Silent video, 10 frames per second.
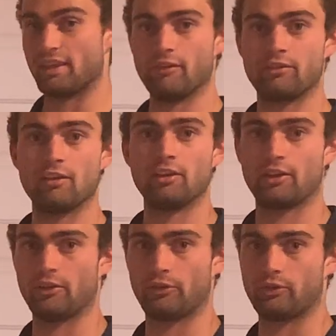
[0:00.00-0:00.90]
Gift giving
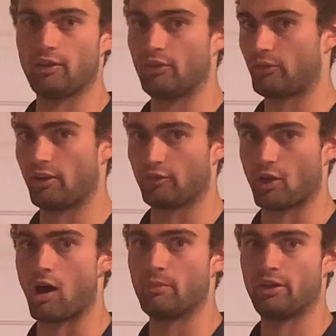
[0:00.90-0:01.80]
is
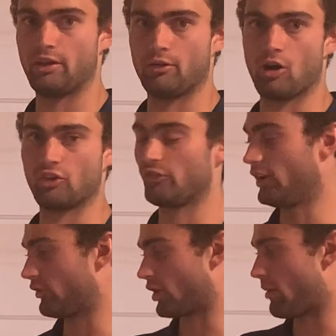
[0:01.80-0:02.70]
common in
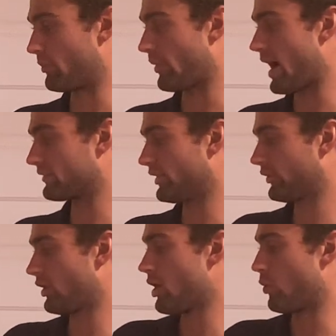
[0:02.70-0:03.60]
Argentina's common
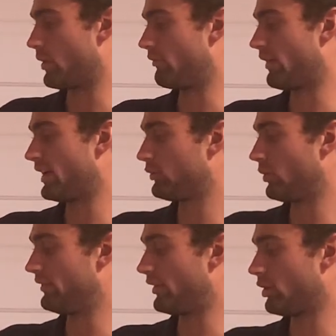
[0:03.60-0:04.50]
practice. When invited
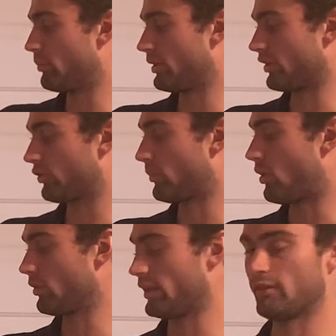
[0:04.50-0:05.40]
to a dinner, bring a
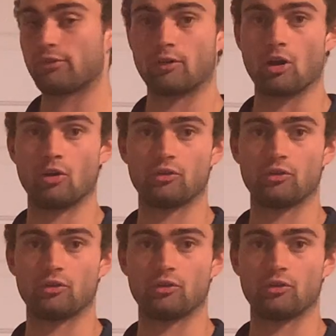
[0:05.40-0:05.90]
small gift for a